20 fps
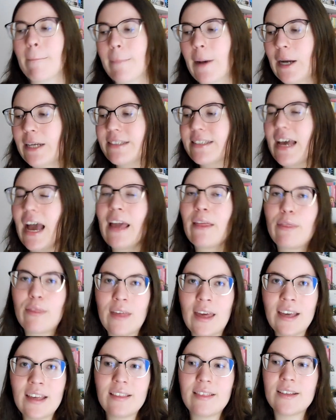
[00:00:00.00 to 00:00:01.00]
But I
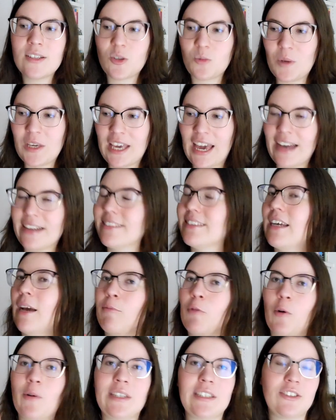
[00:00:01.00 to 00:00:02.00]
think this weekend
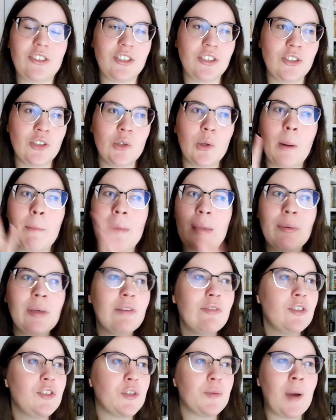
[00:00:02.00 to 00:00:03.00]
I'm going to maybe
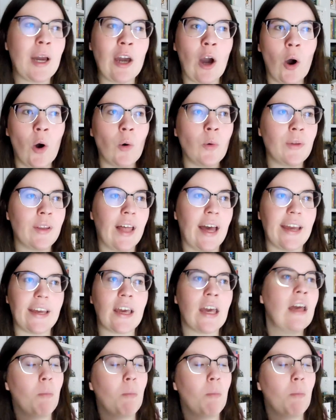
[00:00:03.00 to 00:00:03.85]
even do my own like